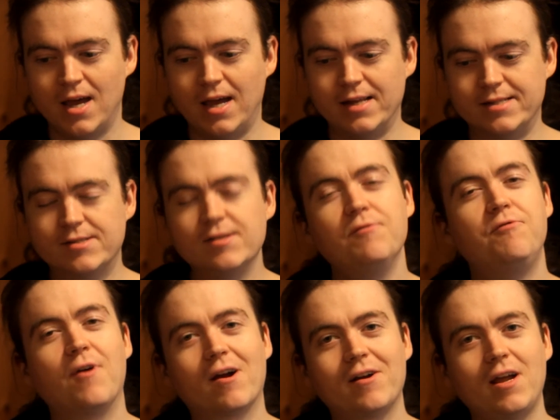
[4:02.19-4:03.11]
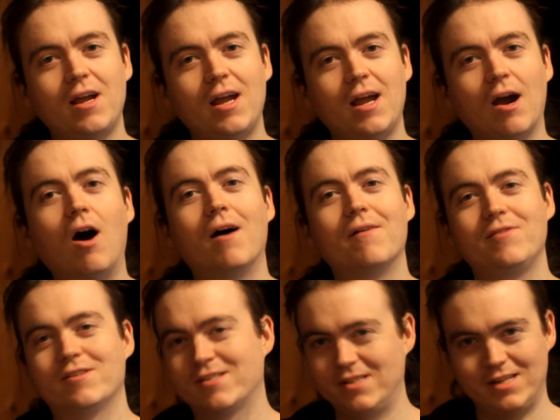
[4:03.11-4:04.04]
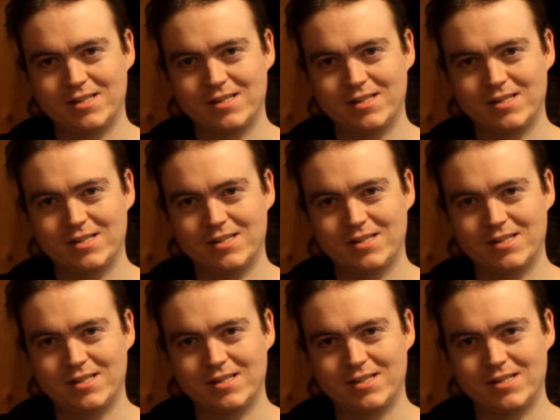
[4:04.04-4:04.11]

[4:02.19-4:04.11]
It's very, obviously,